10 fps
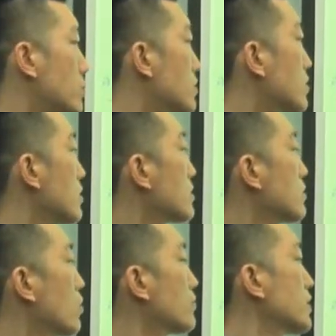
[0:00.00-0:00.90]
So it's a
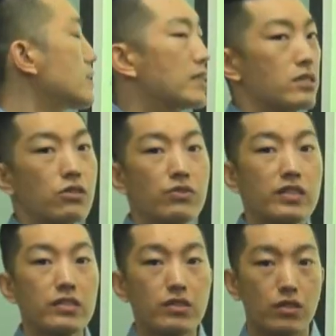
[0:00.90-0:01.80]
little over 600
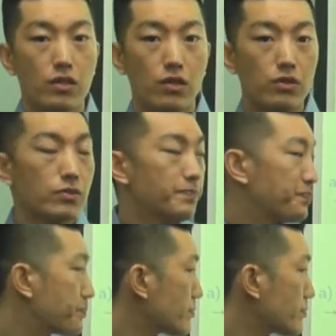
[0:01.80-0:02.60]
years ago.